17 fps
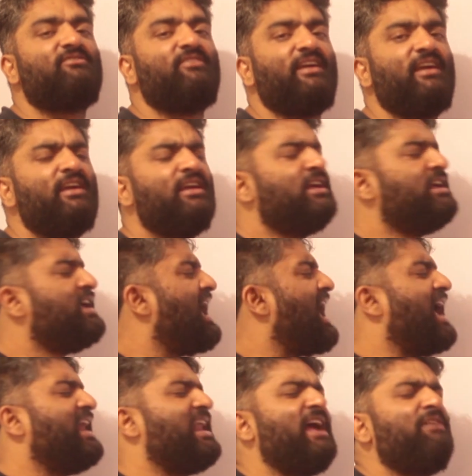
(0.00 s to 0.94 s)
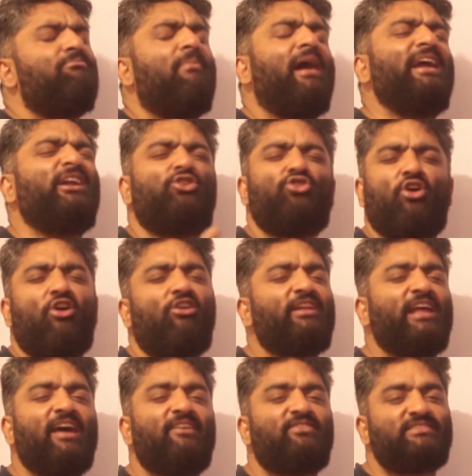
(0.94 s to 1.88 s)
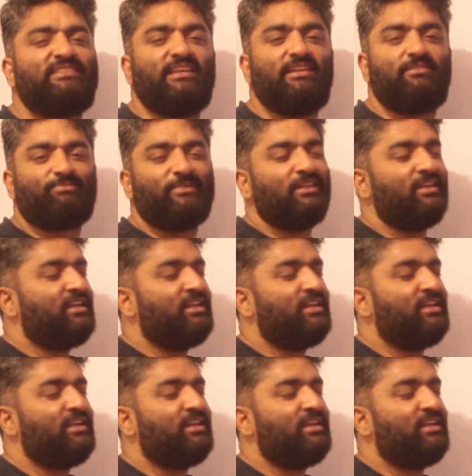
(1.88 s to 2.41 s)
way, and I might not have seen.